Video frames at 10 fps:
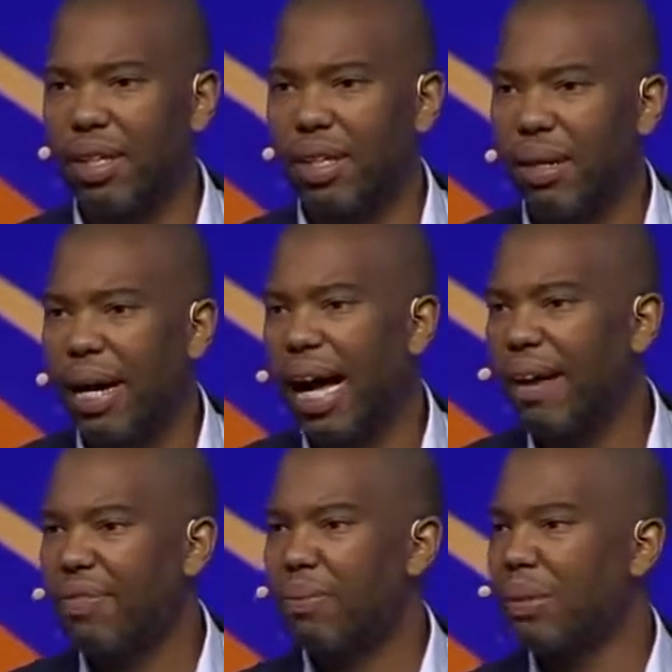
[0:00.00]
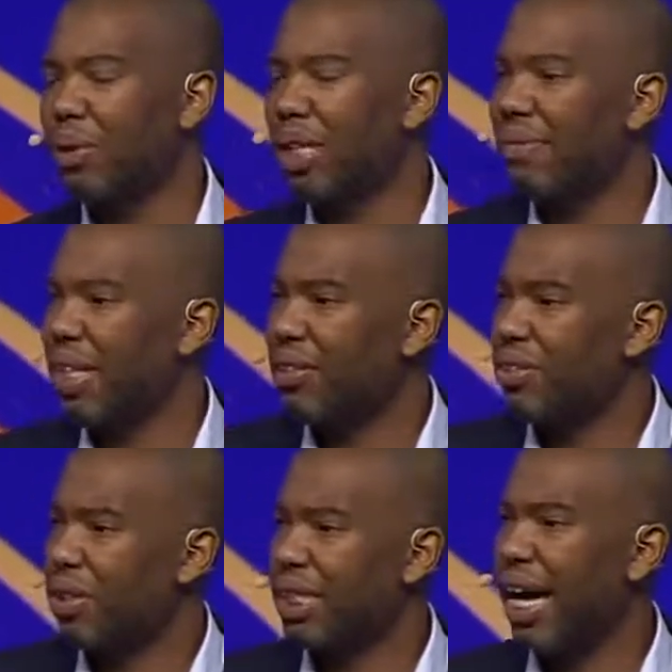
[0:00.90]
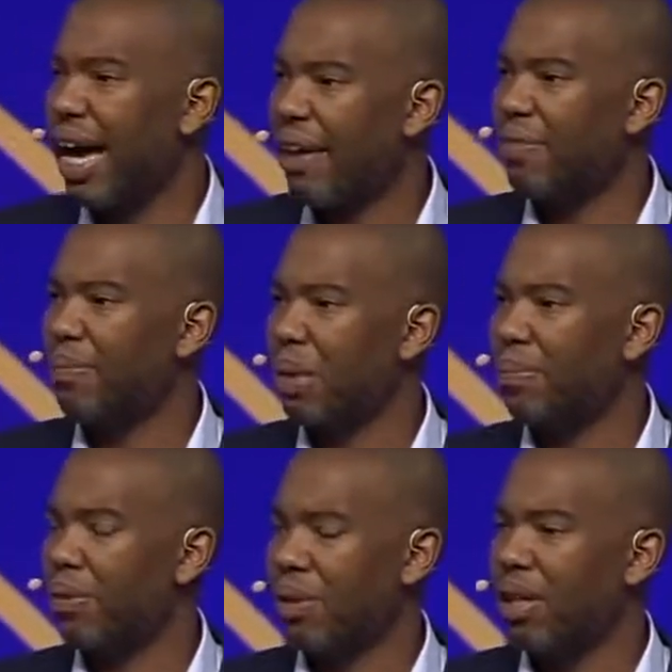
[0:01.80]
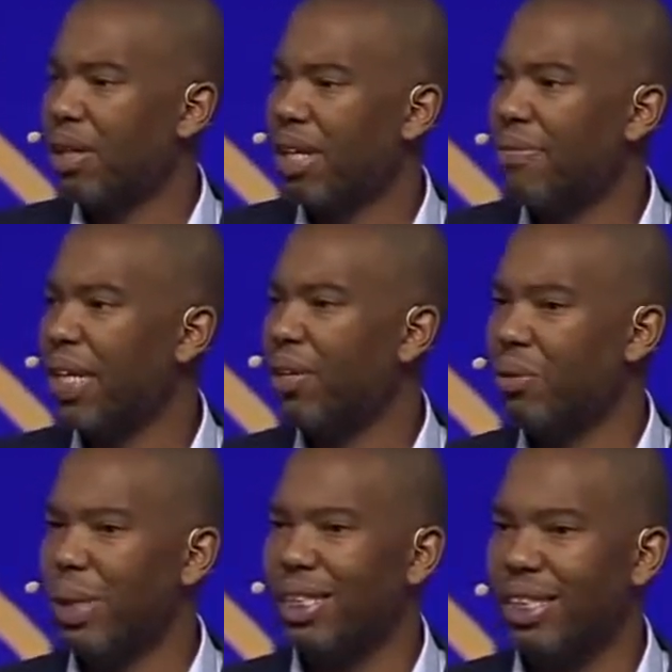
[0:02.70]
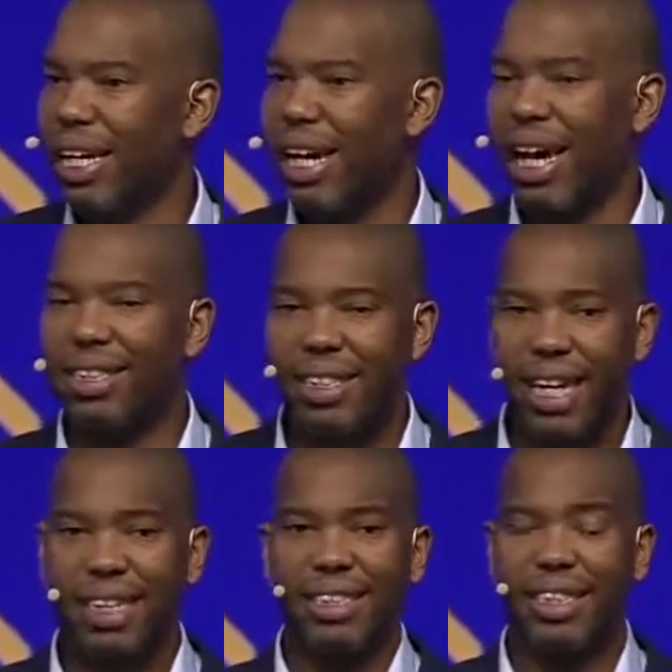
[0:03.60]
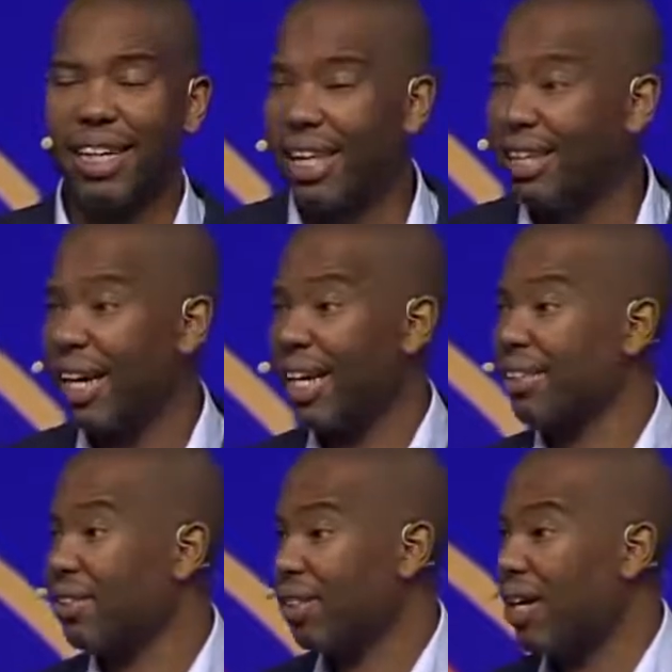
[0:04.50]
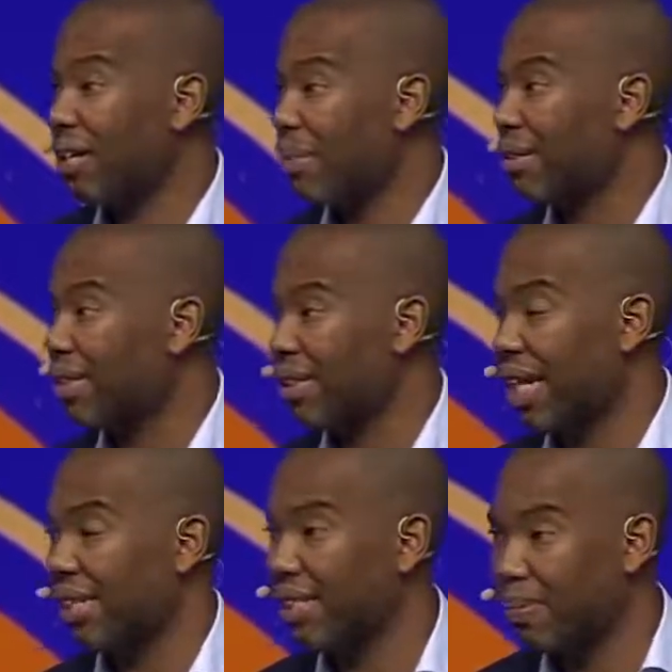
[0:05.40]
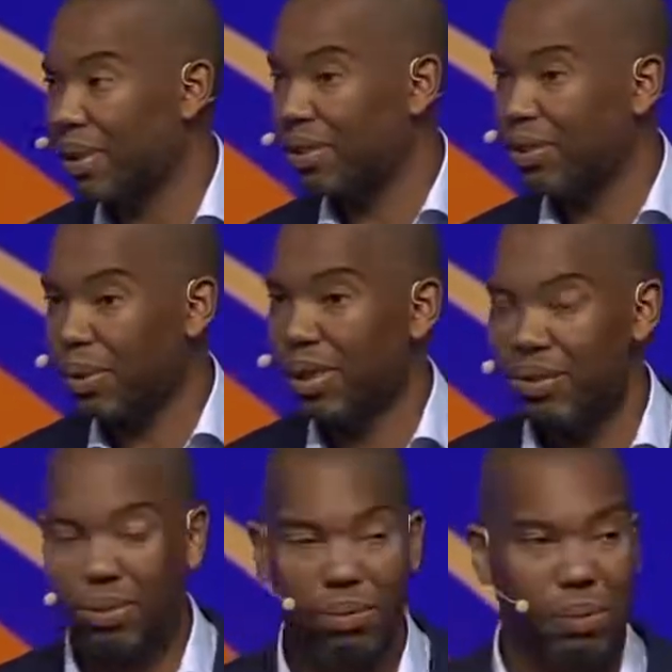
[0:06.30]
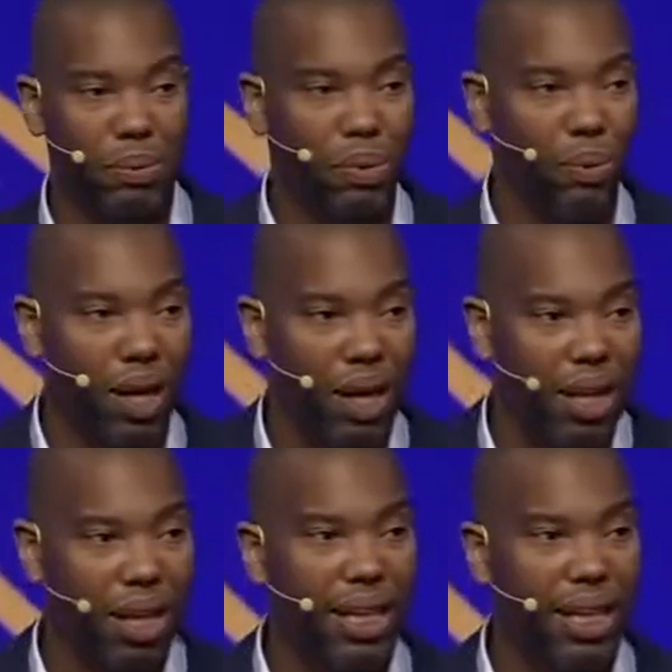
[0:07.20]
They were half the people living in Georgia, half the people living in Louisiana. And taken together, and I hate to talk about this like this, but this is what this group of people were.